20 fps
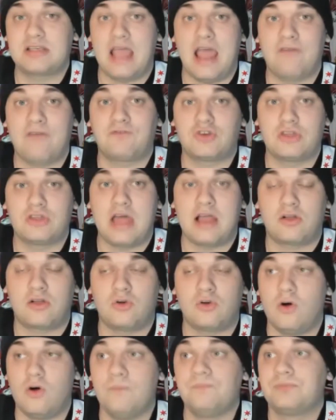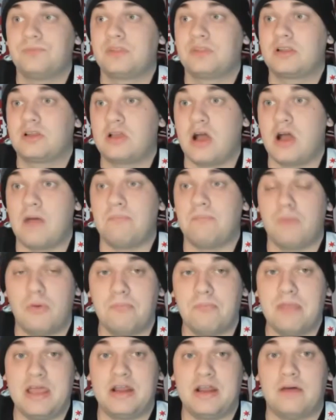after that goal, got
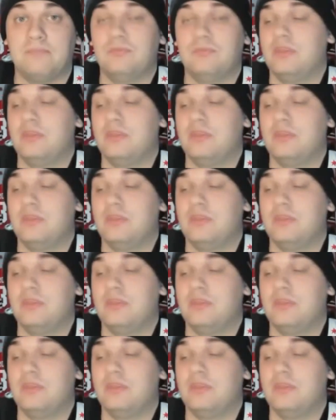momentum.